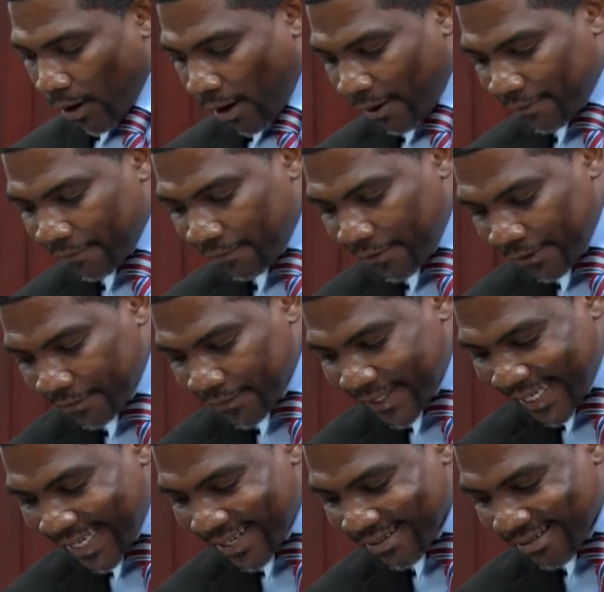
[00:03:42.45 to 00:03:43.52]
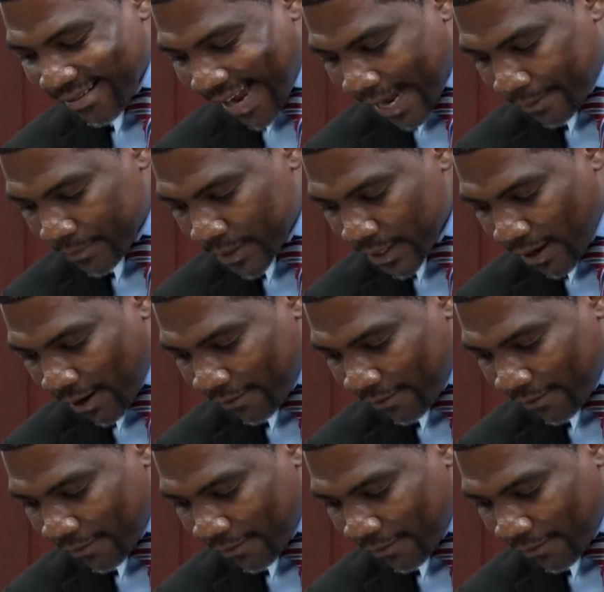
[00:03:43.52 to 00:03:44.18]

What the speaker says: or 15 grams